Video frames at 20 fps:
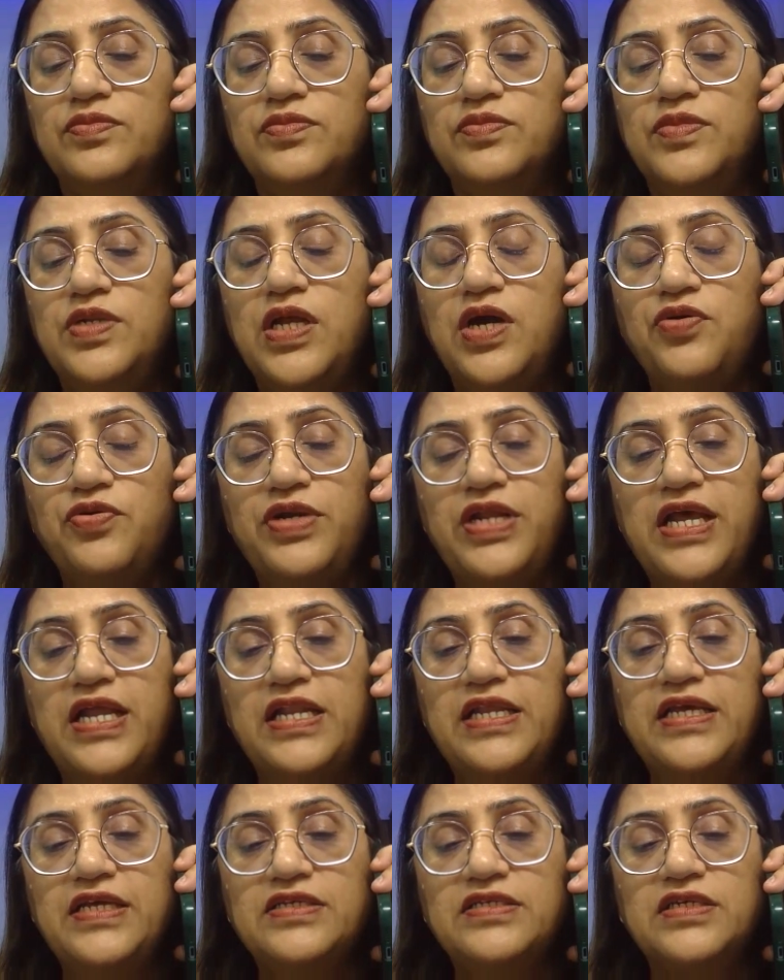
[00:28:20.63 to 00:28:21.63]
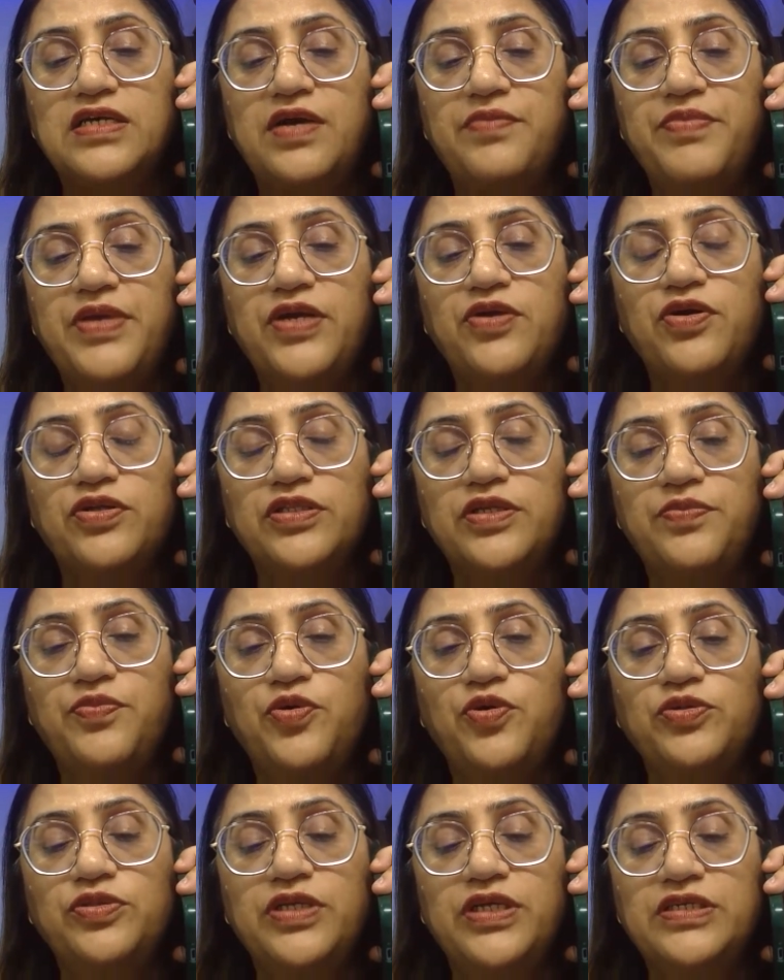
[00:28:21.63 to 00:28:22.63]
Now tele is coming on the
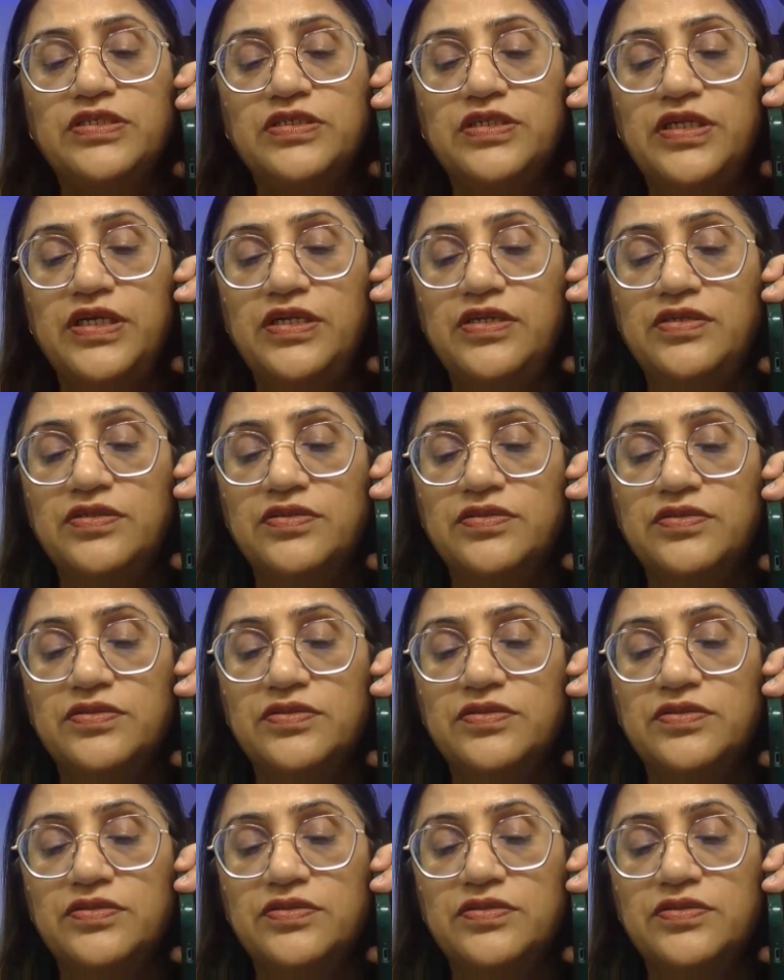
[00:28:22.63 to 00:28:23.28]
both the screen.